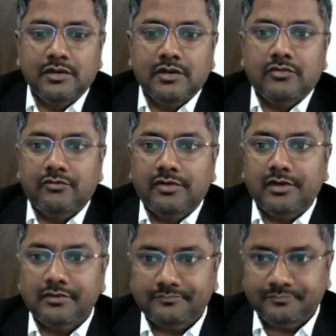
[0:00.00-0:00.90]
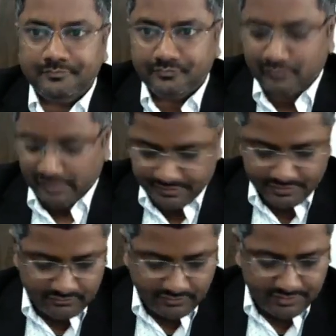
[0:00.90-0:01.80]
Well,
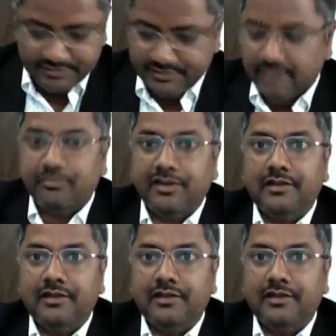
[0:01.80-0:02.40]
see one example.